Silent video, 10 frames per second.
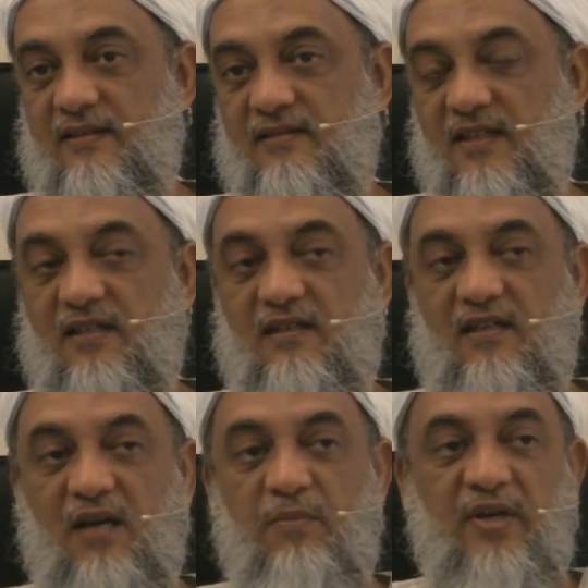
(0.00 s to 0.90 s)
It's like the
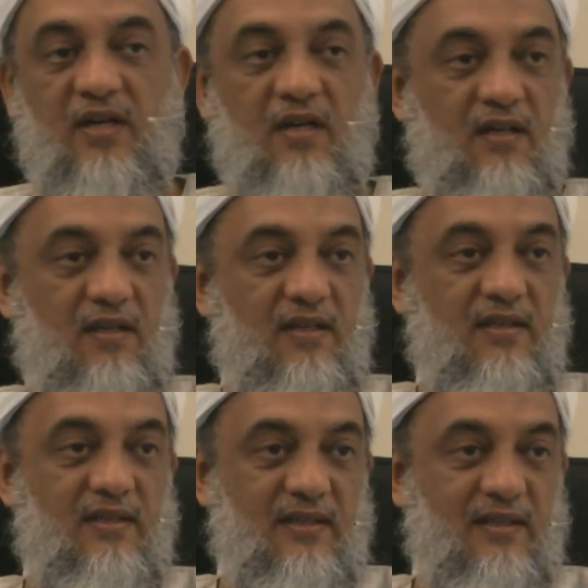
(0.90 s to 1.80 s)
dung beetle.
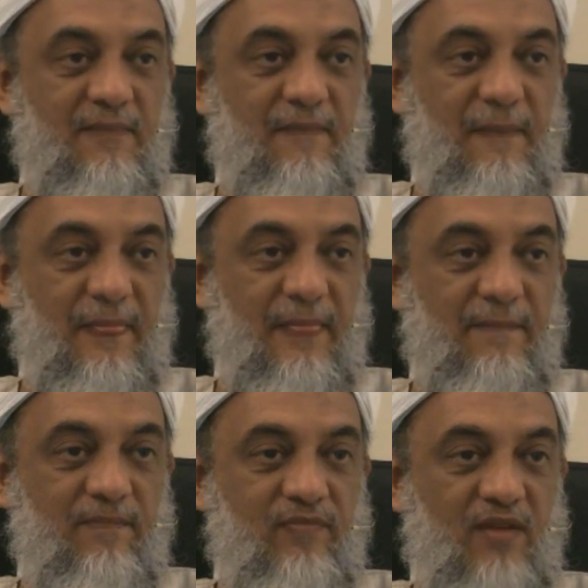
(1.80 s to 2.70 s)

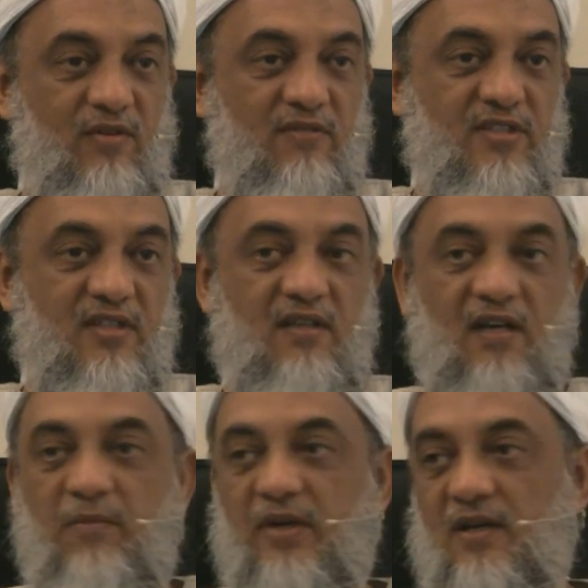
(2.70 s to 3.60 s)
Have you ever seen a
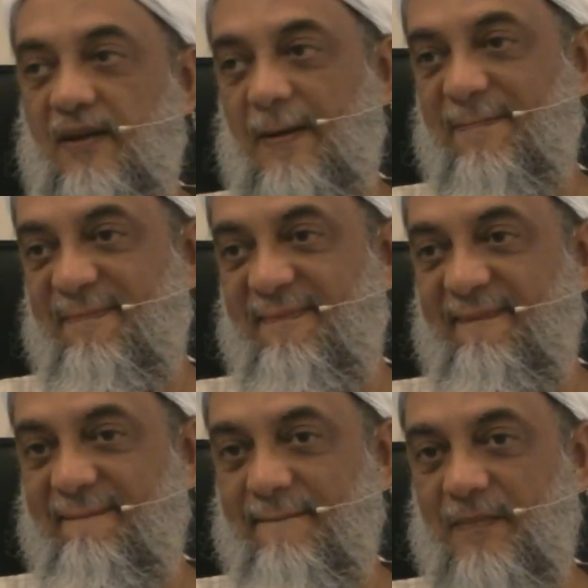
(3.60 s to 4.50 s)
dung beetle?
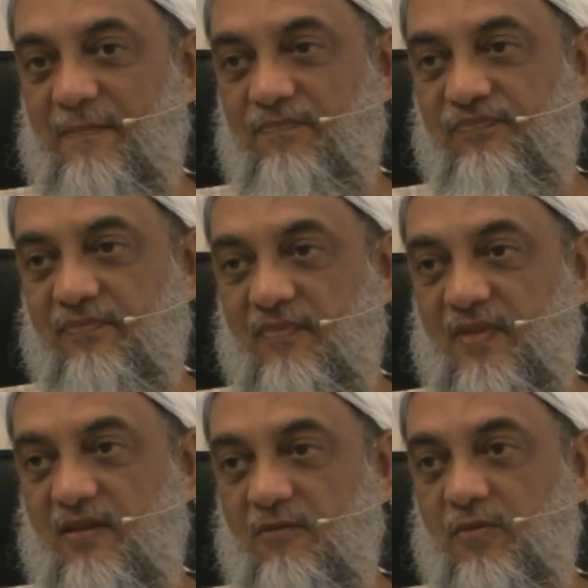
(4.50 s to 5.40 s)

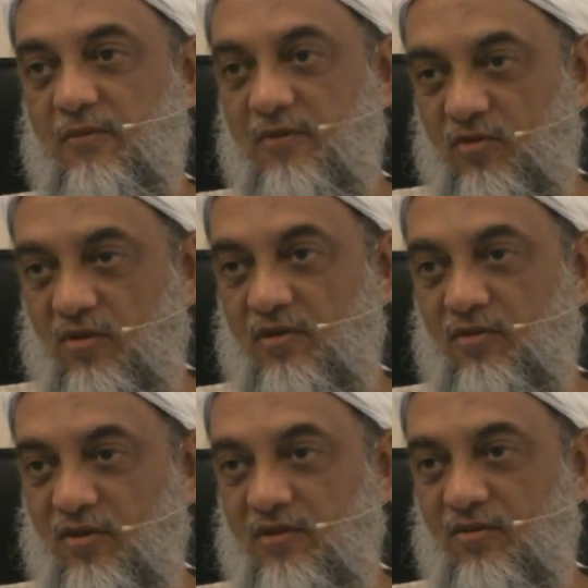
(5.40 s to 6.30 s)
People must go
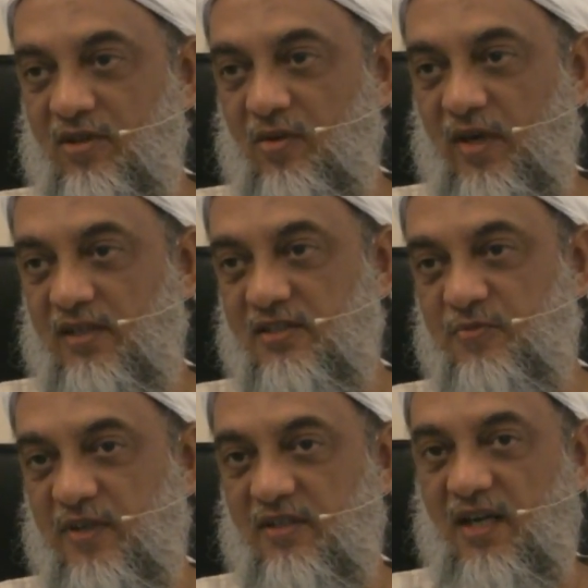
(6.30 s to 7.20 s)
and go and go in the wild,
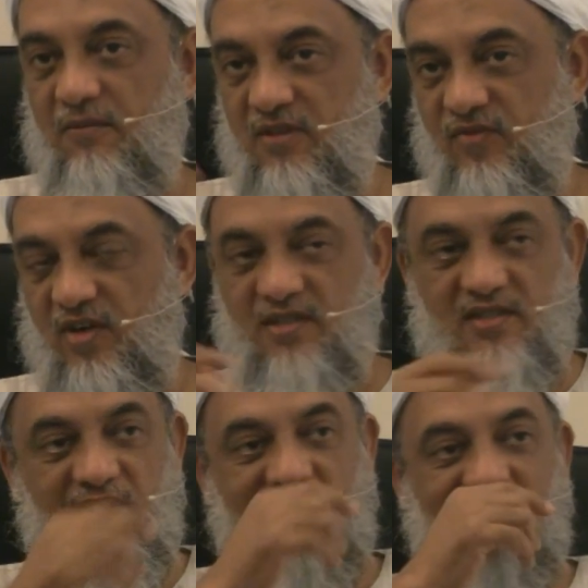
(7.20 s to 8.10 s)
spend time in the
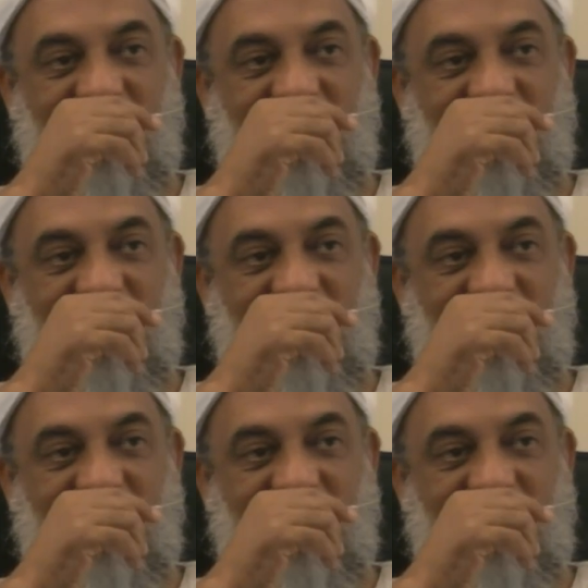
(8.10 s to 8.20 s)
forest.